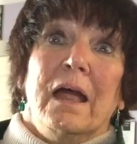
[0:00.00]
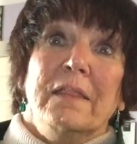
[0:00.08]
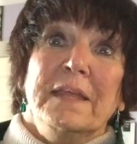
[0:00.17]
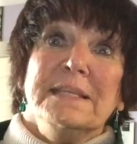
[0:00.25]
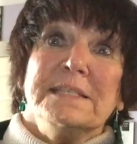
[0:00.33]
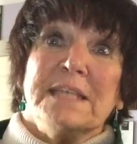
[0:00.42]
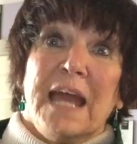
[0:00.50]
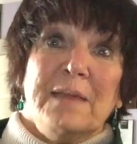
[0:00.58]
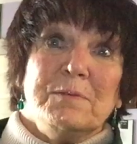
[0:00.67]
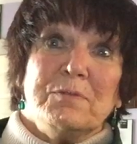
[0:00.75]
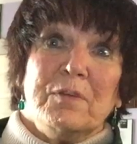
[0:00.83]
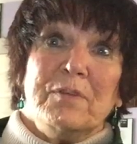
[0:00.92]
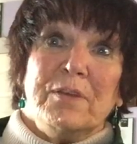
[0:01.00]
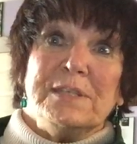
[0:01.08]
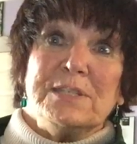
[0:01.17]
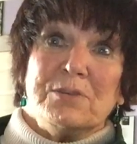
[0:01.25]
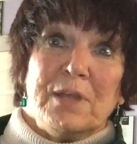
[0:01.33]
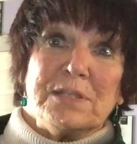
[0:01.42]
These times were
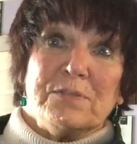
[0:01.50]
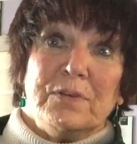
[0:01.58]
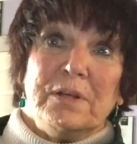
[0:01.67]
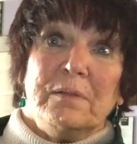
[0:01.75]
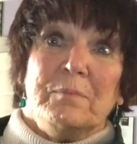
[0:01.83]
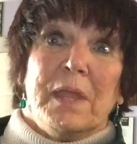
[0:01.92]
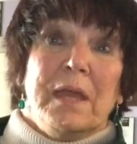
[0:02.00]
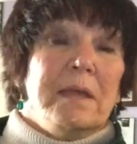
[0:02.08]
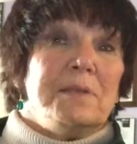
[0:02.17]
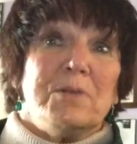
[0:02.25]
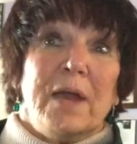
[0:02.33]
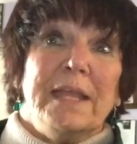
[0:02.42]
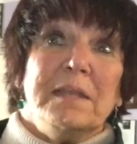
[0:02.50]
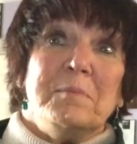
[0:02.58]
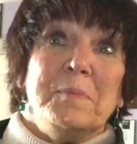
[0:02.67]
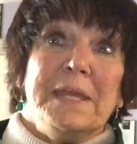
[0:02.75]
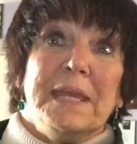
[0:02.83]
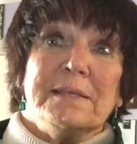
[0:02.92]
very stressful trying to
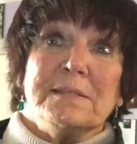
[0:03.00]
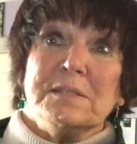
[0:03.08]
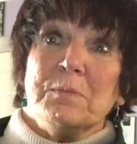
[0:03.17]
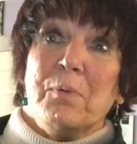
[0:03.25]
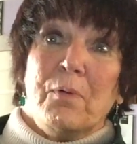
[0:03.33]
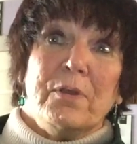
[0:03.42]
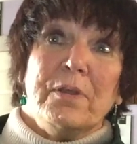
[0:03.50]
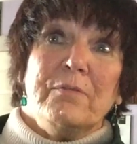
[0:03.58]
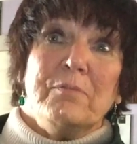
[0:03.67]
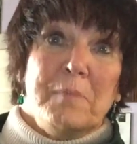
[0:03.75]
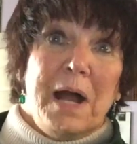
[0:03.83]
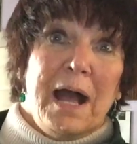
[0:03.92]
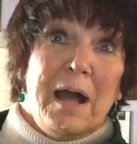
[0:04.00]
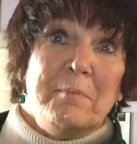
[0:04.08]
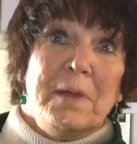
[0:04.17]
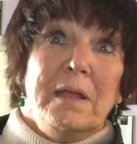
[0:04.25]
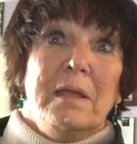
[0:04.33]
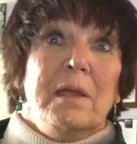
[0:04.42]
be a supportive
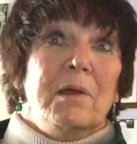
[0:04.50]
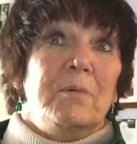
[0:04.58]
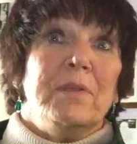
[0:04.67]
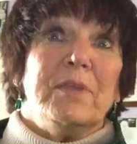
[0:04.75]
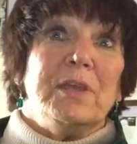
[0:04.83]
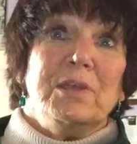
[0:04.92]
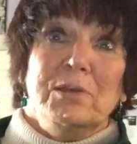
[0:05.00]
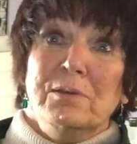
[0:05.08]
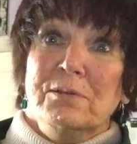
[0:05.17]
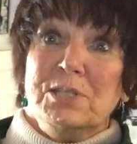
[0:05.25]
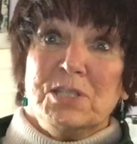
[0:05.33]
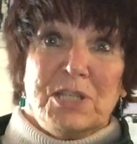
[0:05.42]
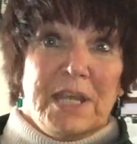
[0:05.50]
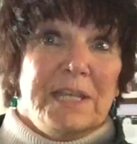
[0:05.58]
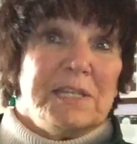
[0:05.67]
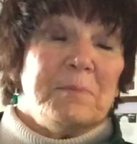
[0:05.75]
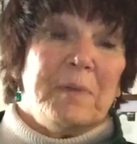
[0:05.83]
mom with a huge change